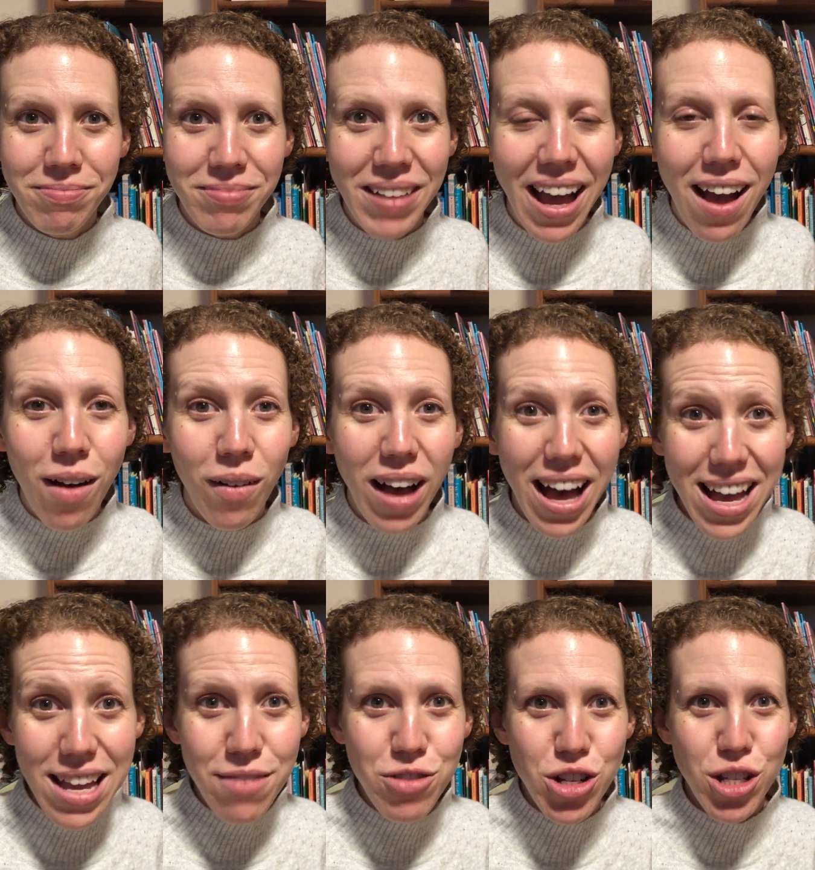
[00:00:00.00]
Now, I
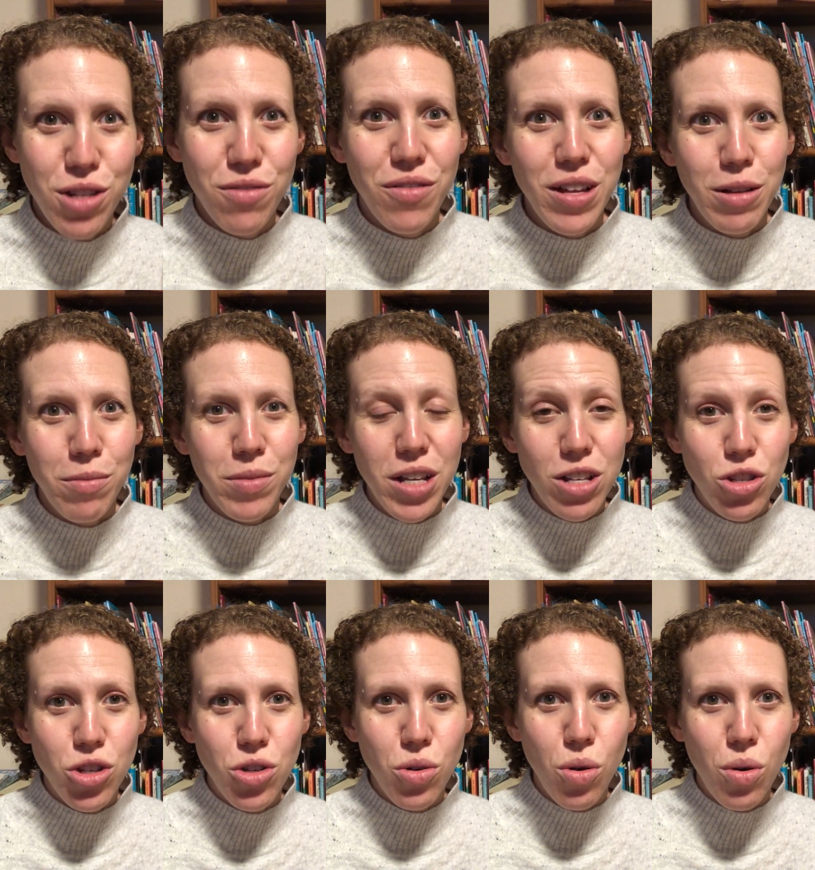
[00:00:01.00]
have just filmed a
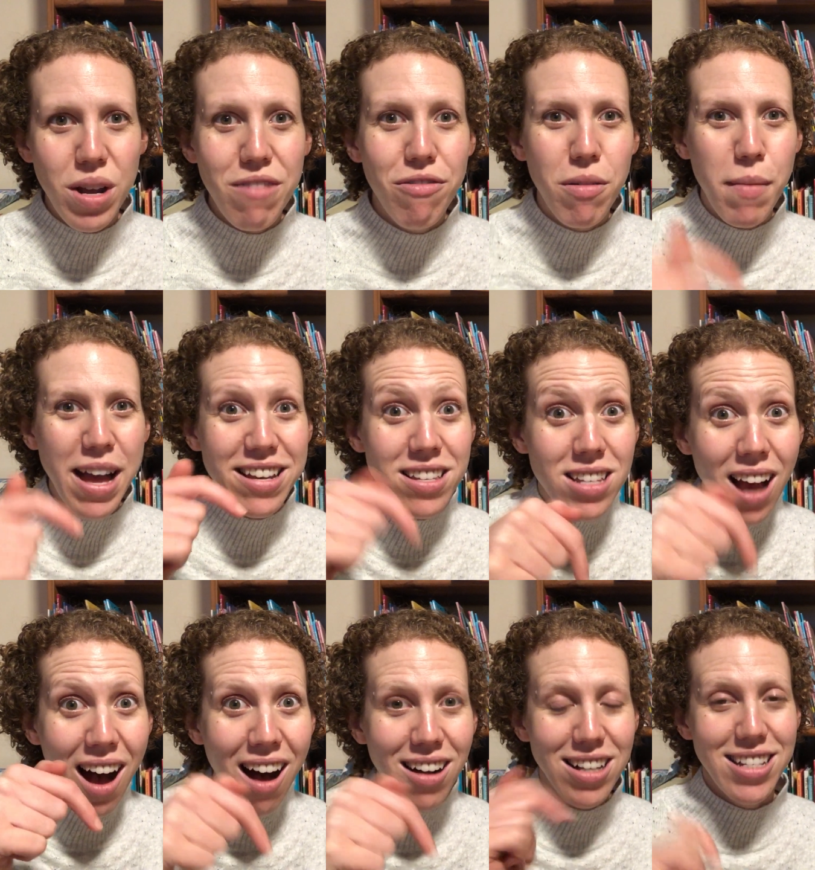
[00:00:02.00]
story from
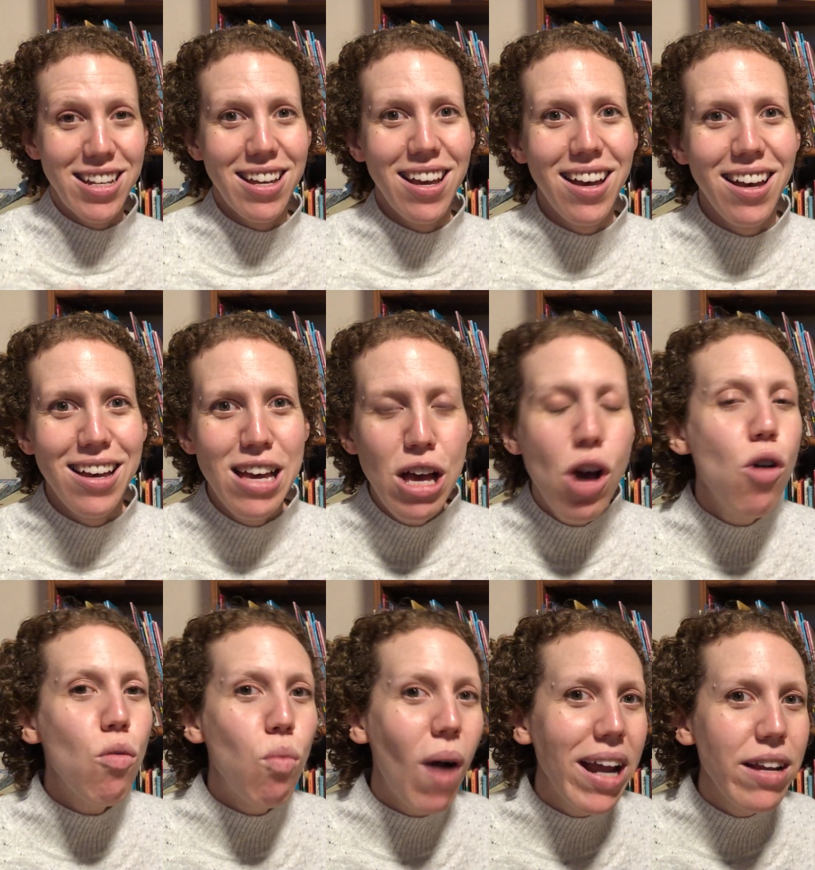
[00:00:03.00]
Antarctica,
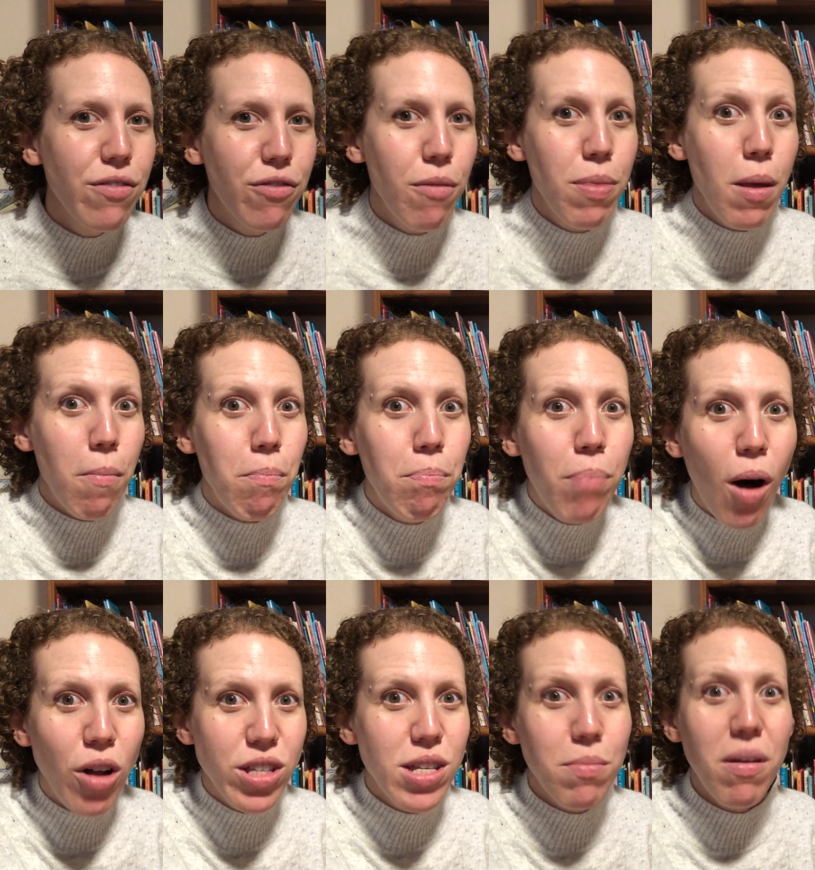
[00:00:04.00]
right from the
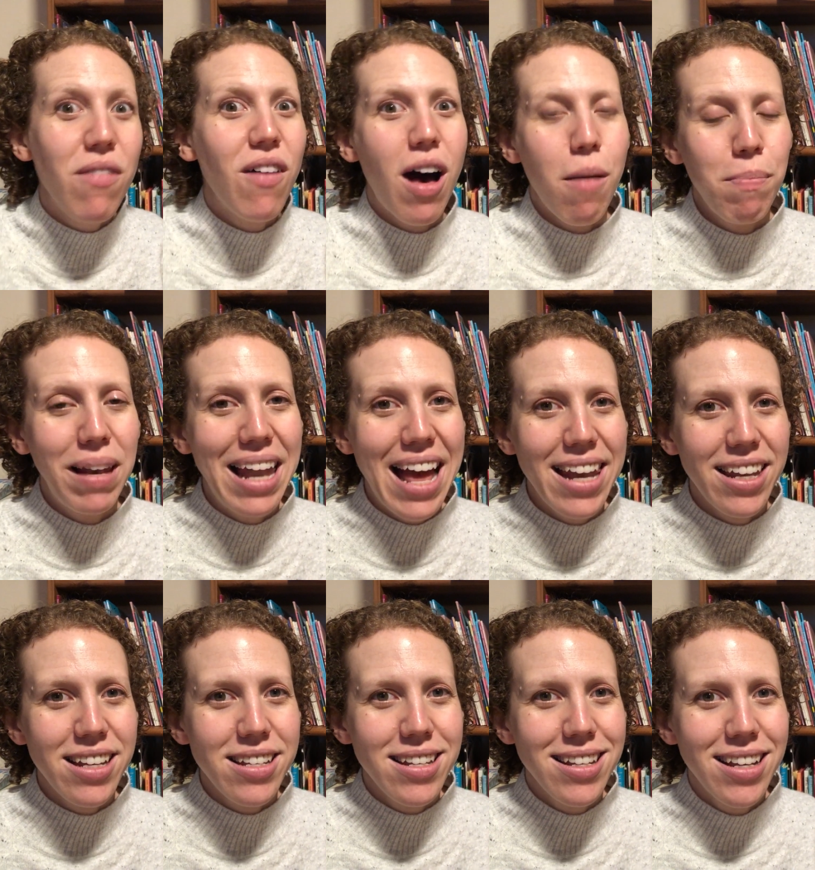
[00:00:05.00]
bottom of our
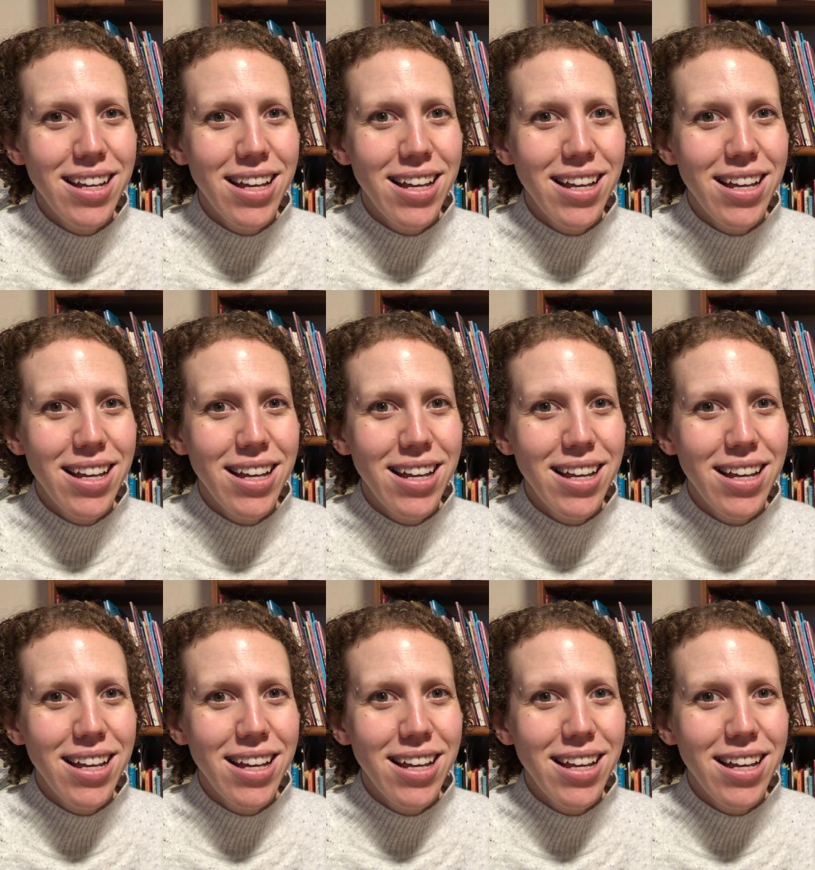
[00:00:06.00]
planet.